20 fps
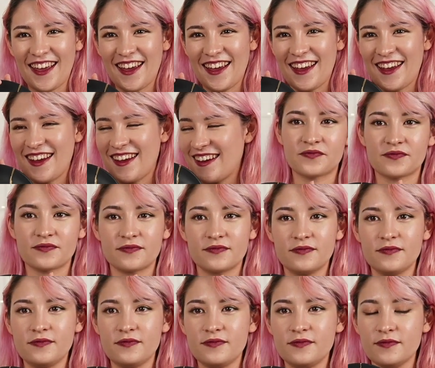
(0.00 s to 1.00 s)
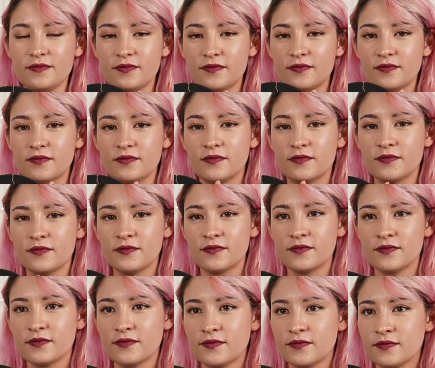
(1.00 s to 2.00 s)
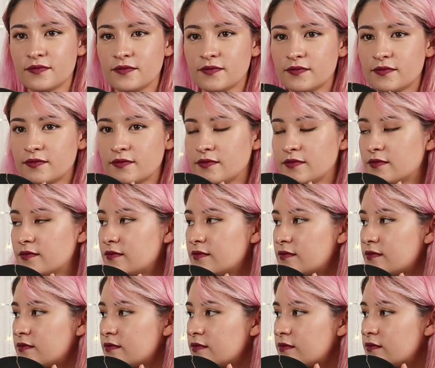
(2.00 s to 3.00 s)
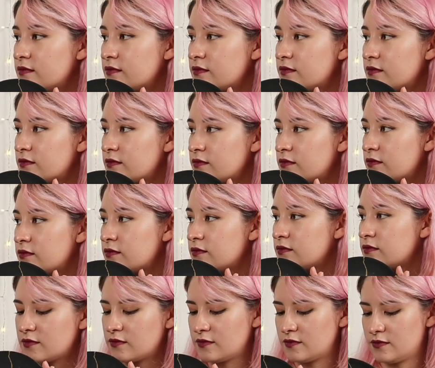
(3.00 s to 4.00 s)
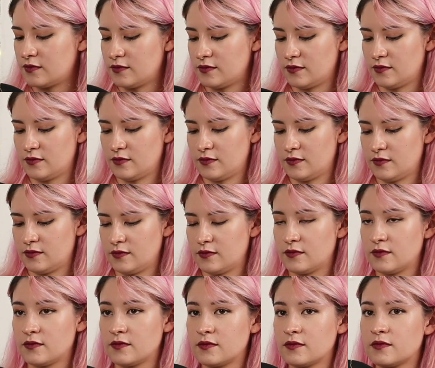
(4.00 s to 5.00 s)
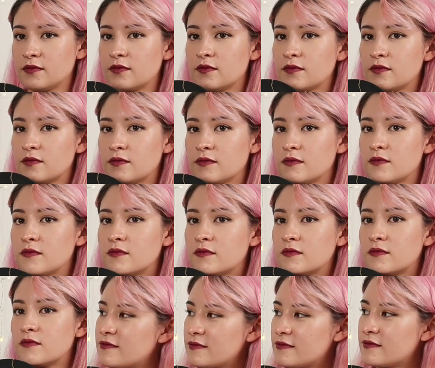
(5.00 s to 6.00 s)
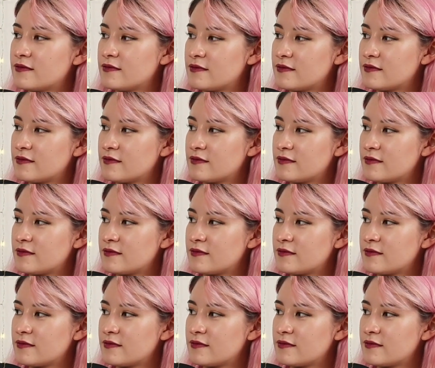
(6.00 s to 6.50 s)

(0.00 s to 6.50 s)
[no speech]